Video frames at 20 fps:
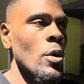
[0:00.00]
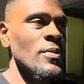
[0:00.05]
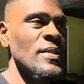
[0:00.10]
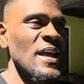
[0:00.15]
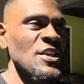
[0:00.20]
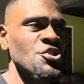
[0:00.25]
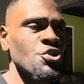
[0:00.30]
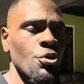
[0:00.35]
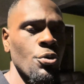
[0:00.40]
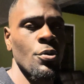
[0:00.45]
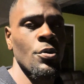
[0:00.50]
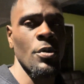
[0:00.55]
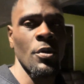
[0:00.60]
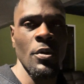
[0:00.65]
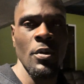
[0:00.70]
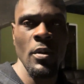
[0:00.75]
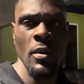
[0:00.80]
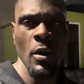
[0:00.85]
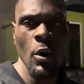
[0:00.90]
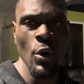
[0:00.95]
that you're
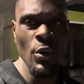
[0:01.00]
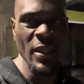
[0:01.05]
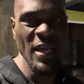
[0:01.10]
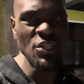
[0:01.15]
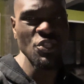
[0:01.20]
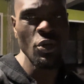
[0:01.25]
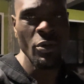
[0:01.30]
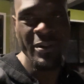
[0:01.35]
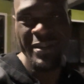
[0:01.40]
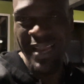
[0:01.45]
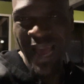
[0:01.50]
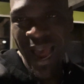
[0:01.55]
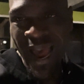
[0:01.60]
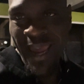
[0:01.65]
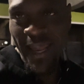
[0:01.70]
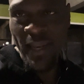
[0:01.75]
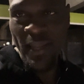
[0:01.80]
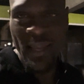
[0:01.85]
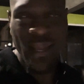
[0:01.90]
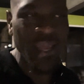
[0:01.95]

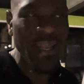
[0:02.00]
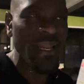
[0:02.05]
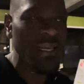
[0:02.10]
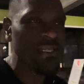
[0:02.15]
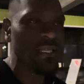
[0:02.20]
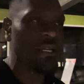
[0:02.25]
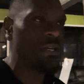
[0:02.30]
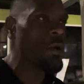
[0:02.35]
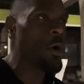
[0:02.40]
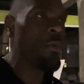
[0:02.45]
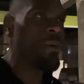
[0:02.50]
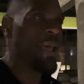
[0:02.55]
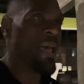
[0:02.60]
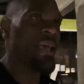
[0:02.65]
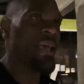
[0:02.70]
dieting. It doesn't know that.